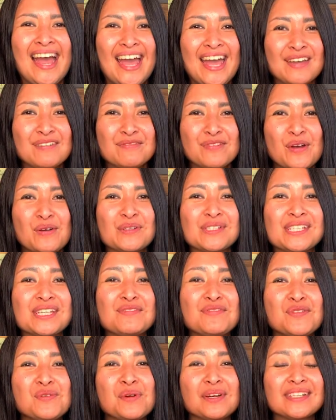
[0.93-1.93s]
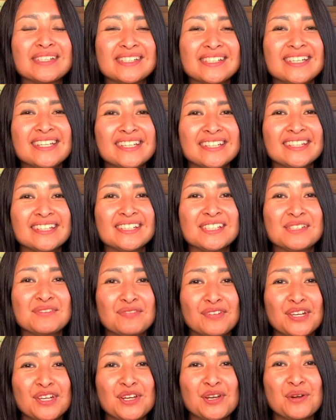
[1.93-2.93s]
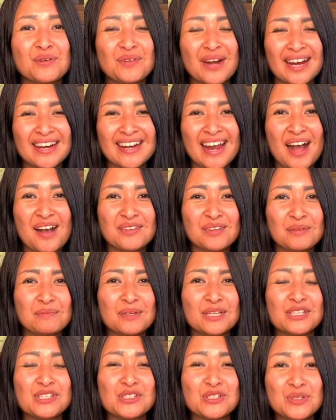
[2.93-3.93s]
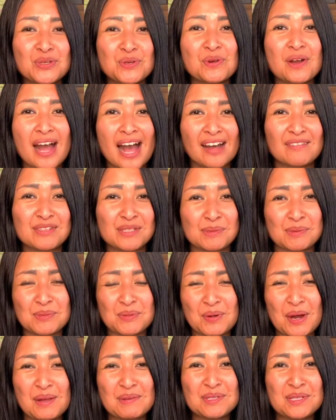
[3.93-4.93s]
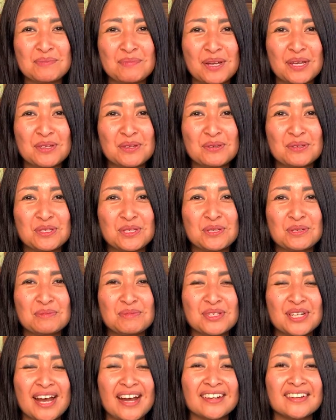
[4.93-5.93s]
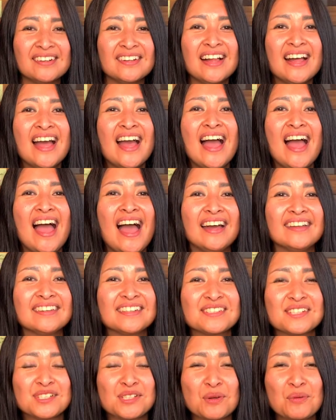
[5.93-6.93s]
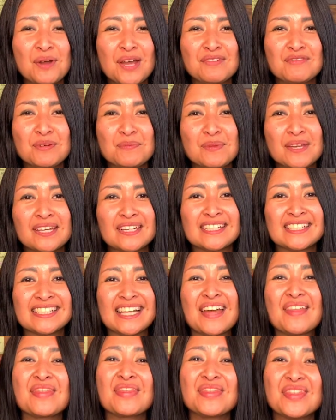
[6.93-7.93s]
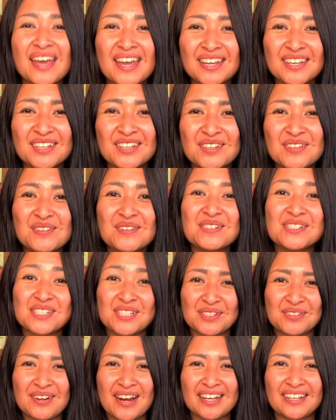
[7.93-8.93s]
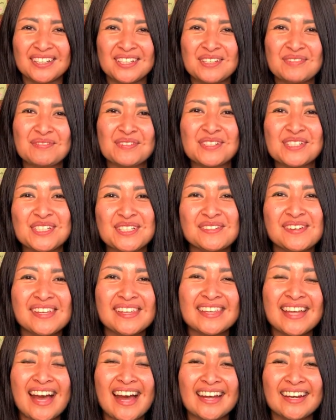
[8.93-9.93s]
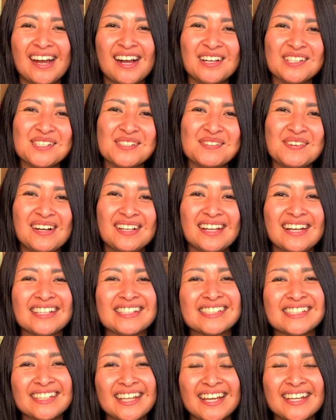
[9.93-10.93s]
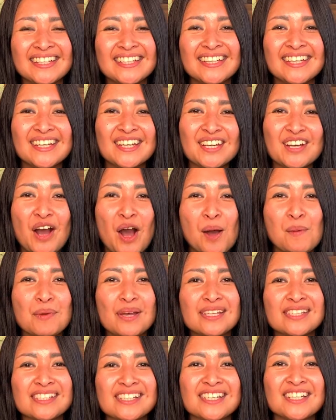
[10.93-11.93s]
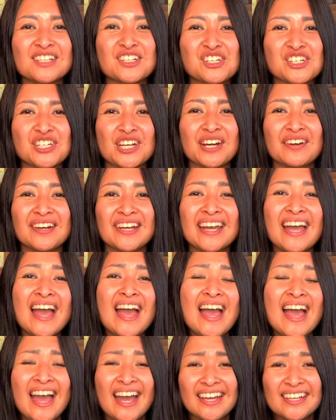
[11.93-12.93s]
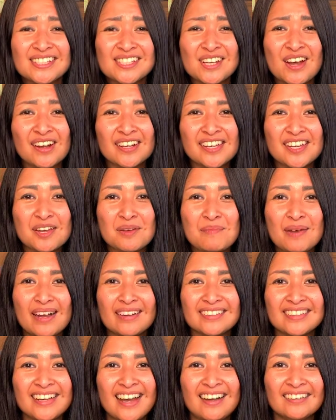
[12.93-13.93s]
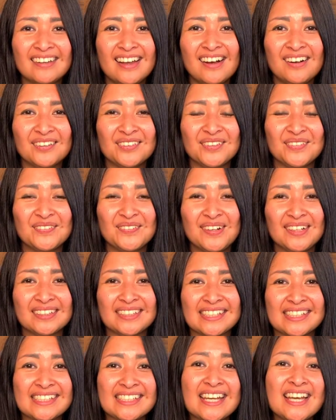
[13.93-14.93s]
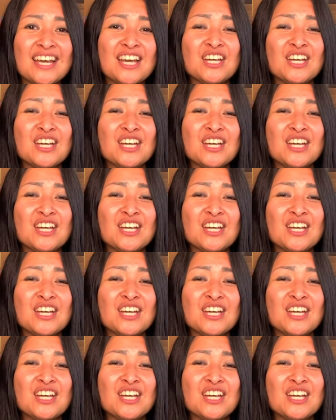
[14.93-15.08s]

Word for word: Hey folks, if you are seeing this video right now, that means you have subscribed to my YouTube channel and this is a way for me to say thank you directly for doing that as well as liking, commenting, sharing, and talking about Kala Health and Wellness.